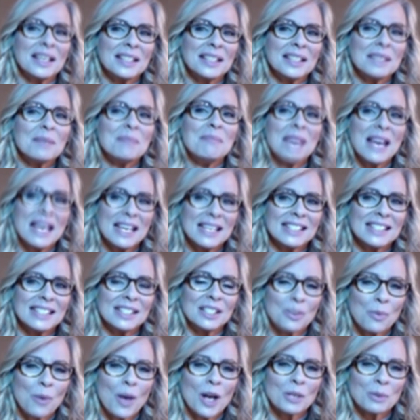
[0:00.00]
it's it's
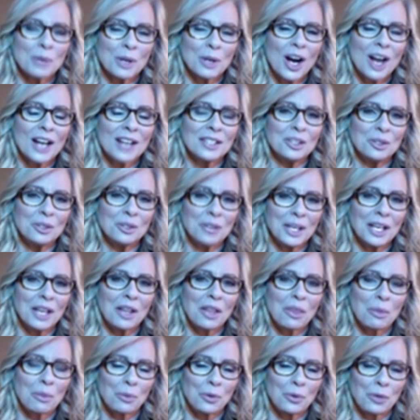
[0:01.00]
amazing to watch what
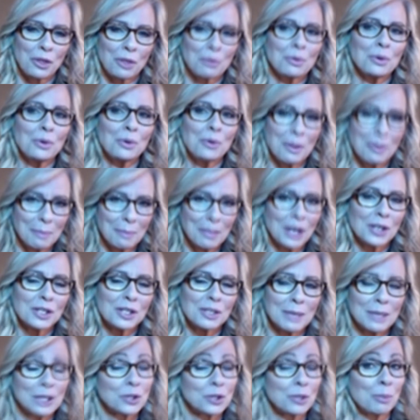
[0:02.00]
God's doing
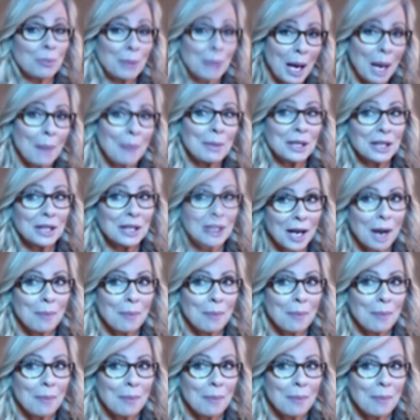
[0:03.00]
through the marriage mentor,